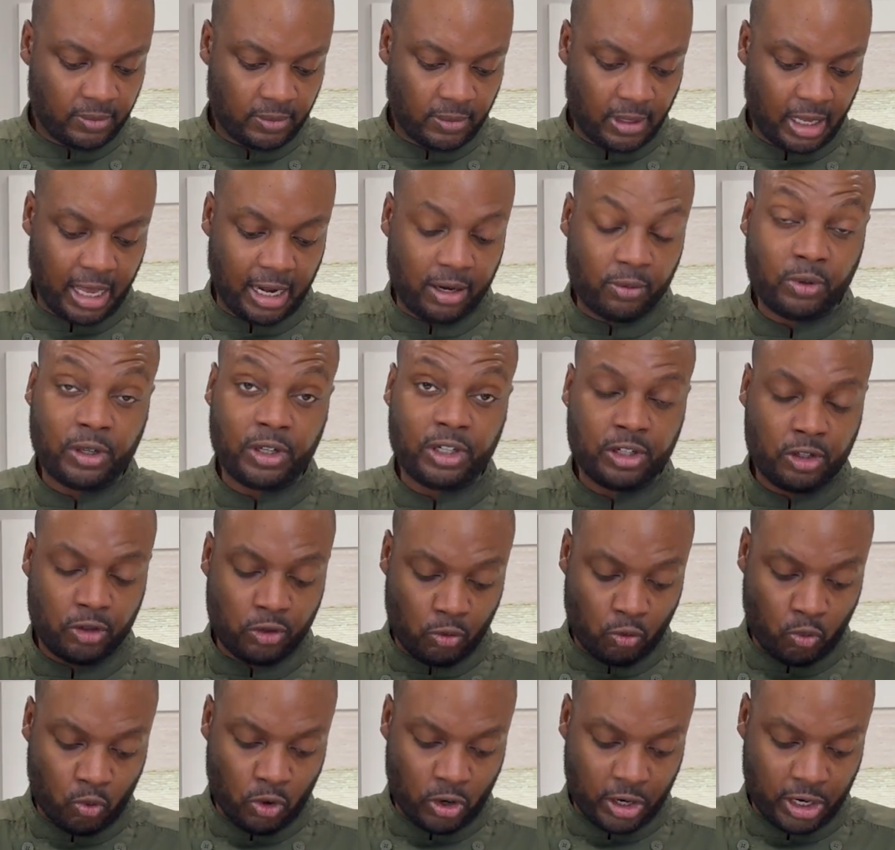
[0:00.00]
I don't wanna do
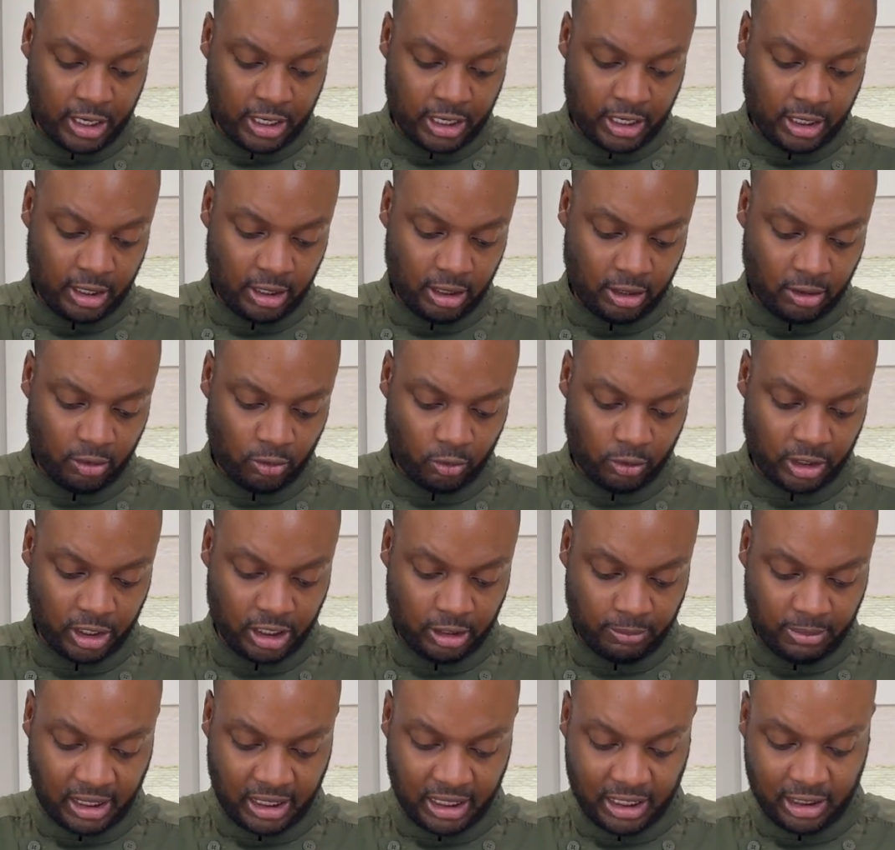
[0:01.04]
one
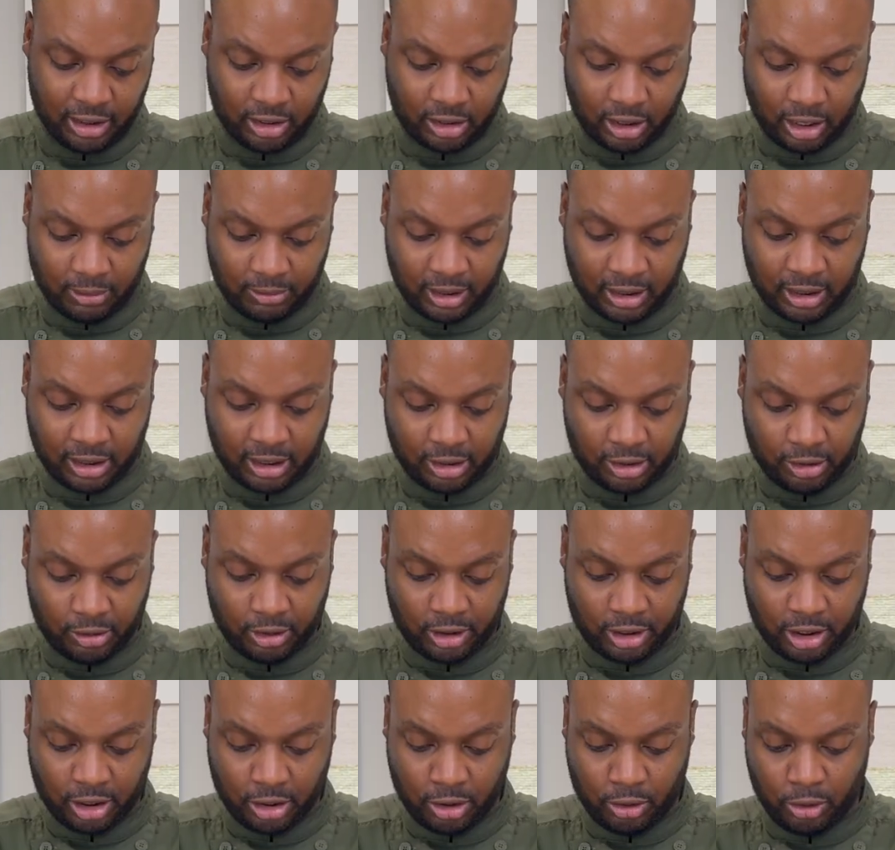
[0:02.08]
rib each, so I'm just gonna do
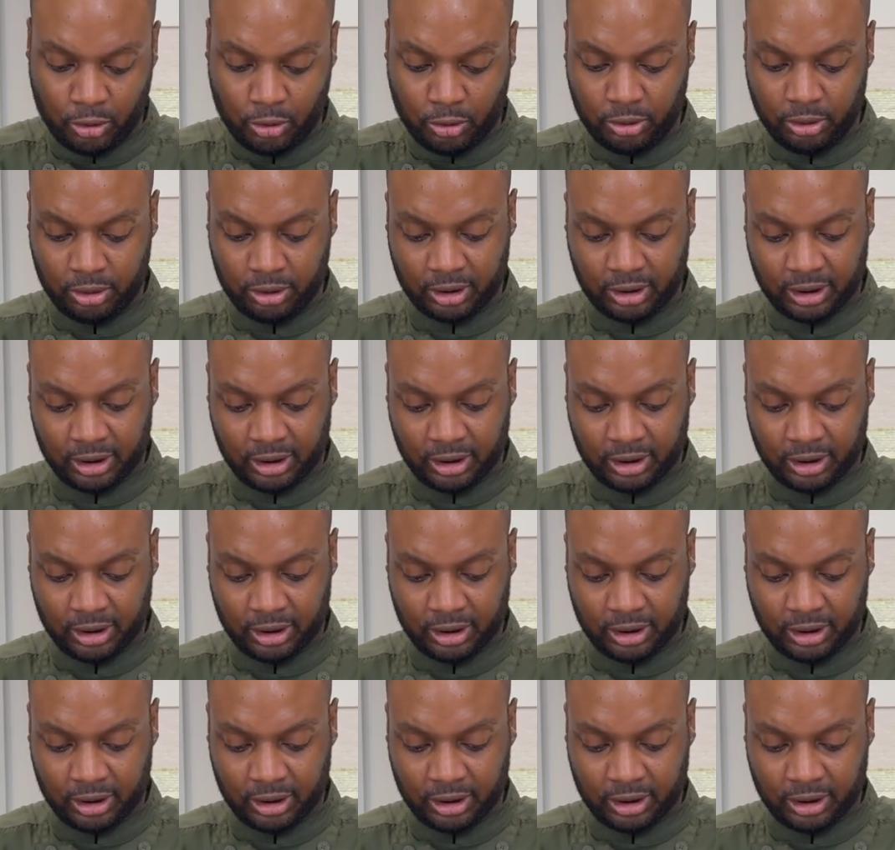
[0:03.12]
two.